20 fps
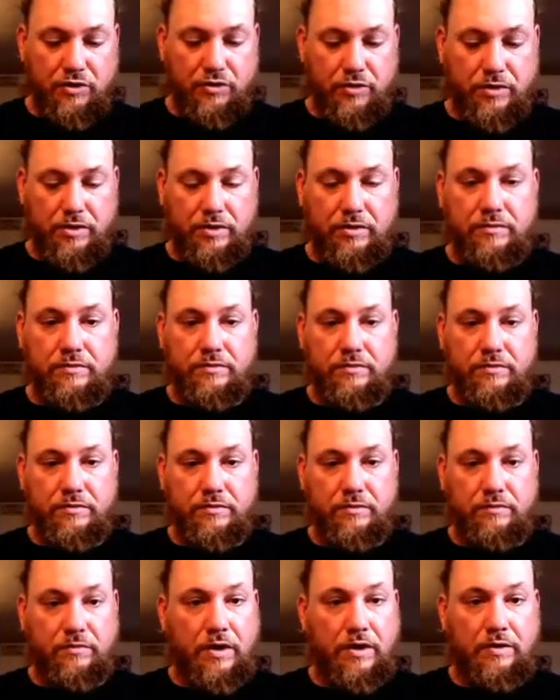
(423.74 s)
drill,
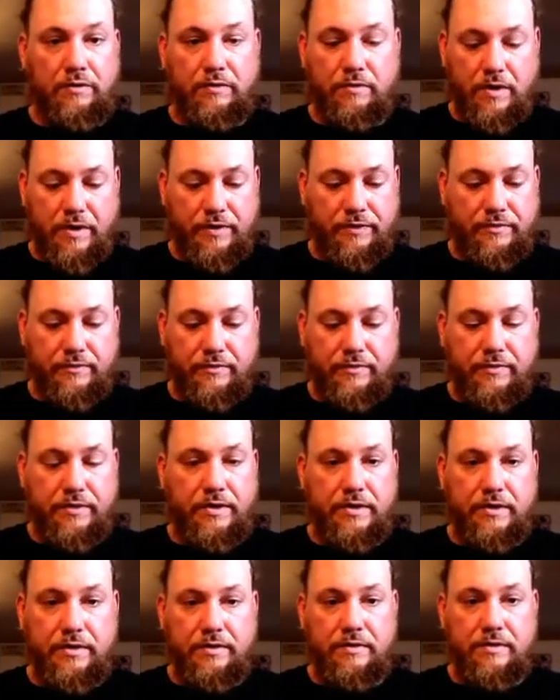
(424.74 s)
running right through
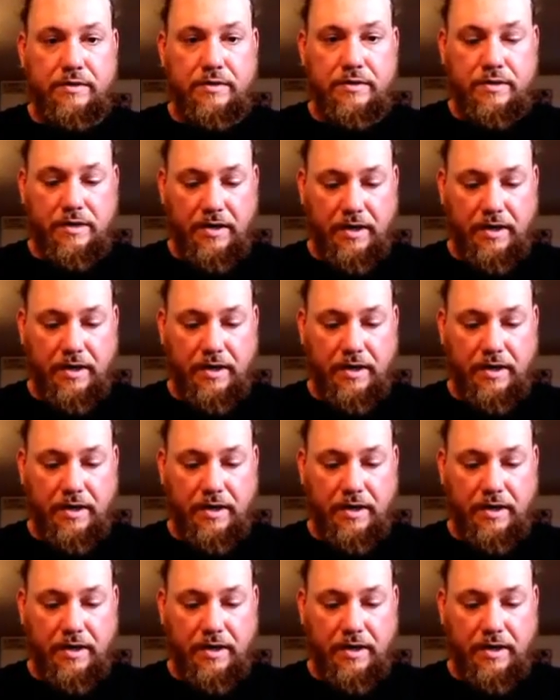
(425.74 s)
here,